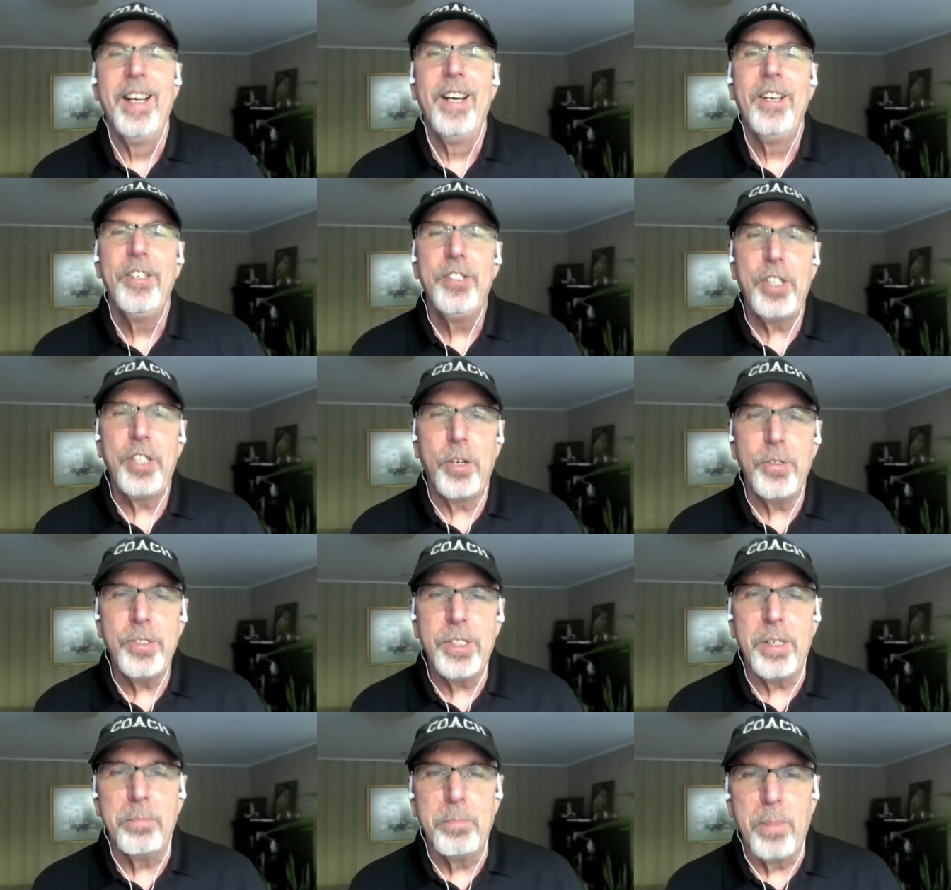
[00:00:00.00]
Show
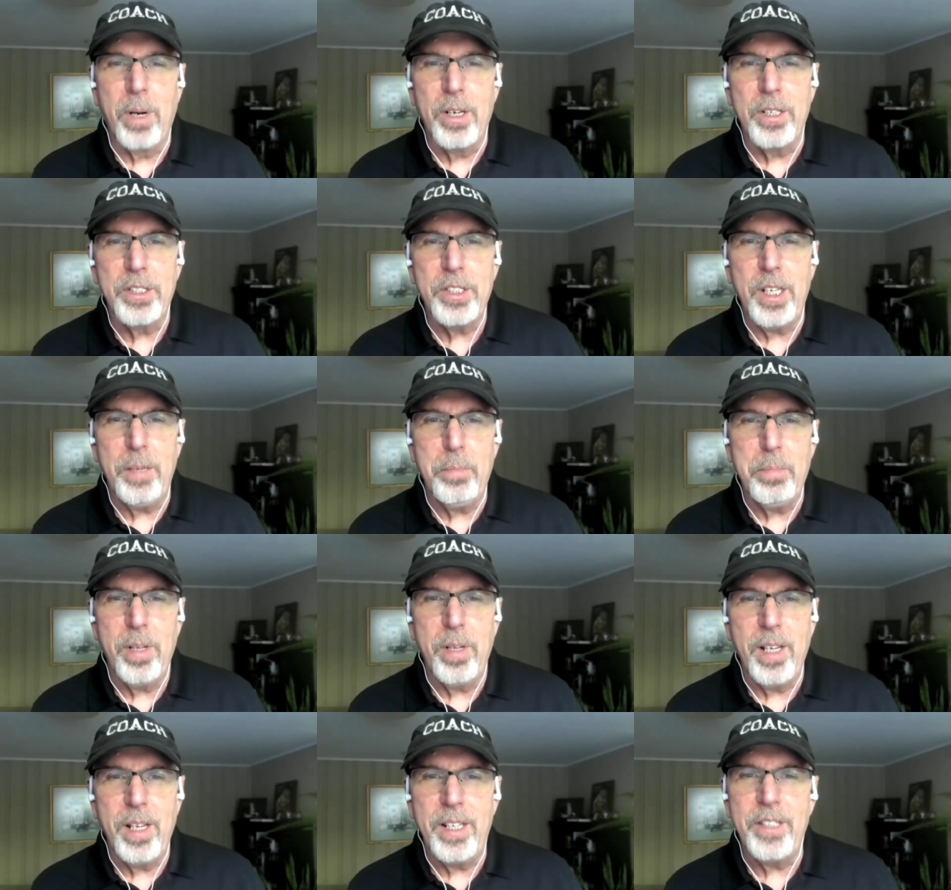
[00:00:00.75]
some mercy,
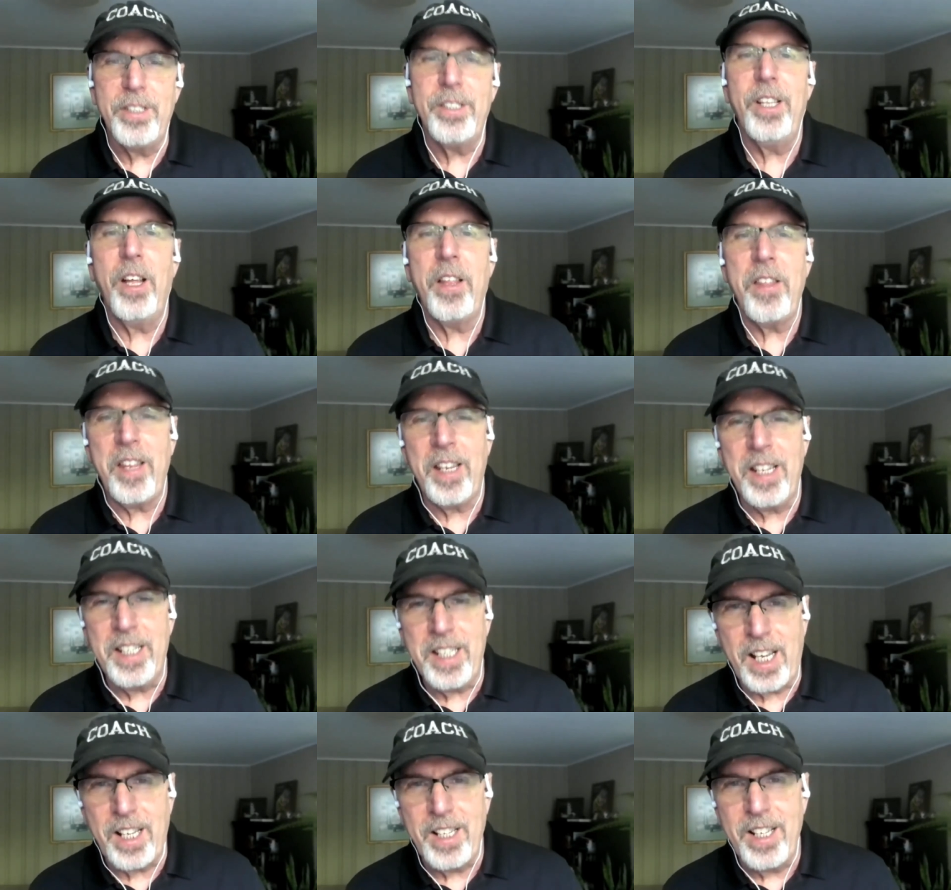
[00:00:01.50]
please. Nothing
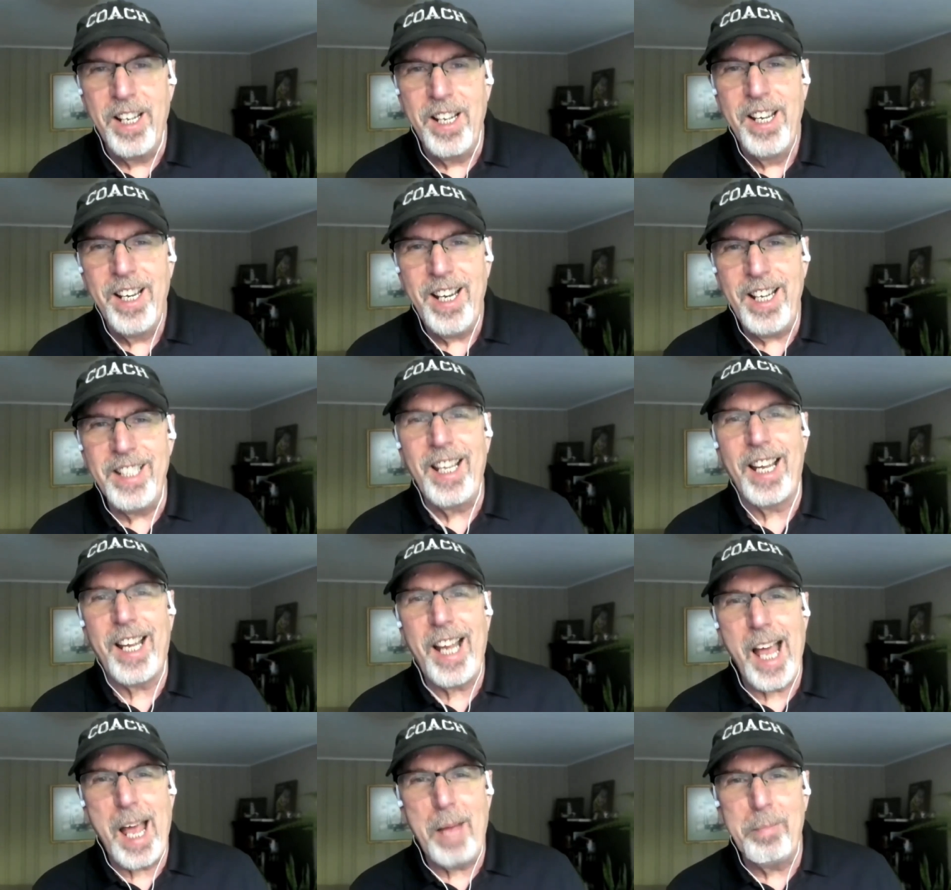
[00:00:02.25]
in the in the
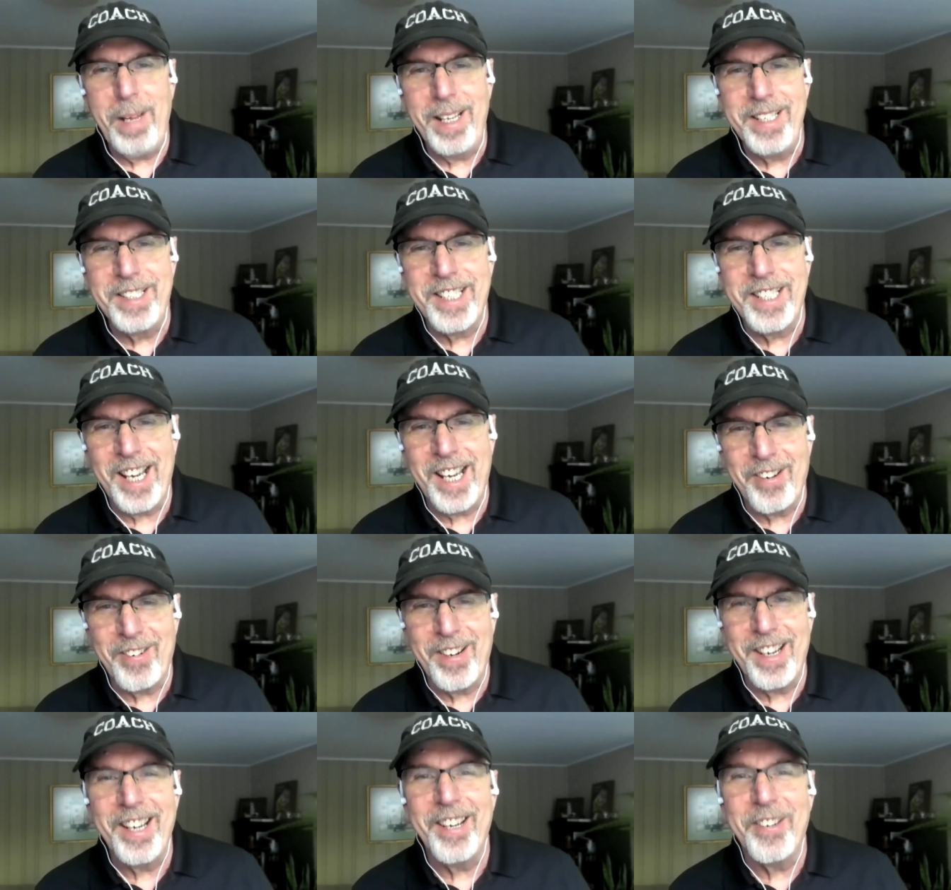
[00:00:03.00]
comments
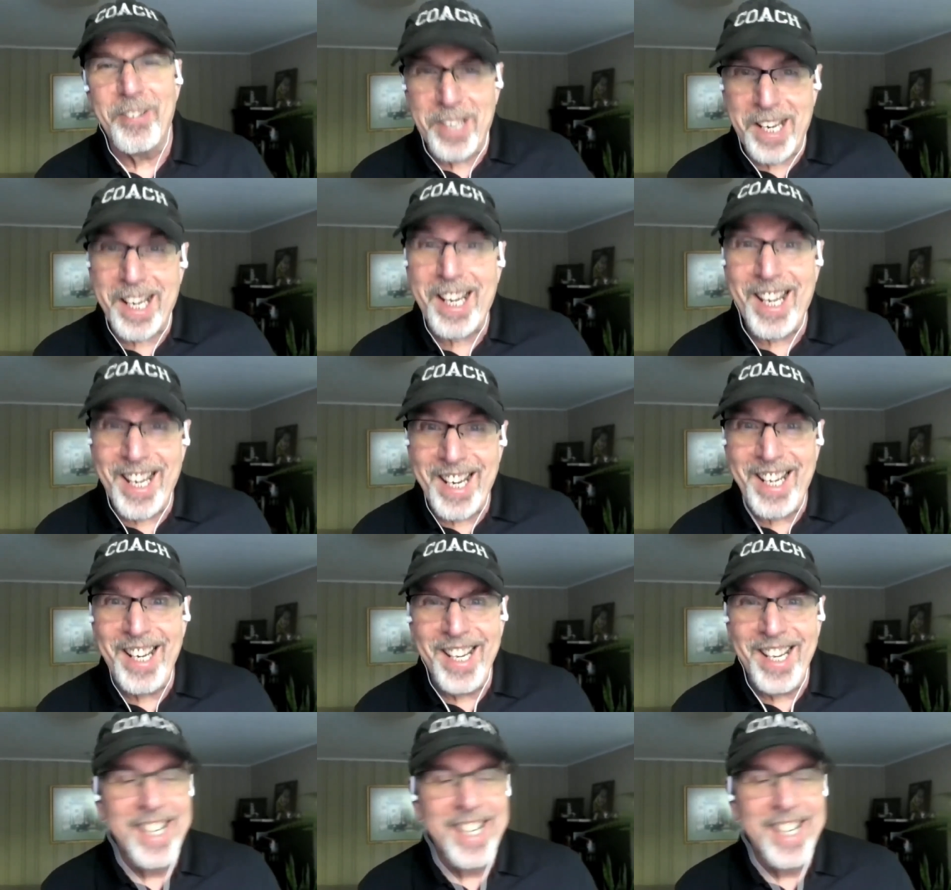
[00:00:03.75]
area, okay?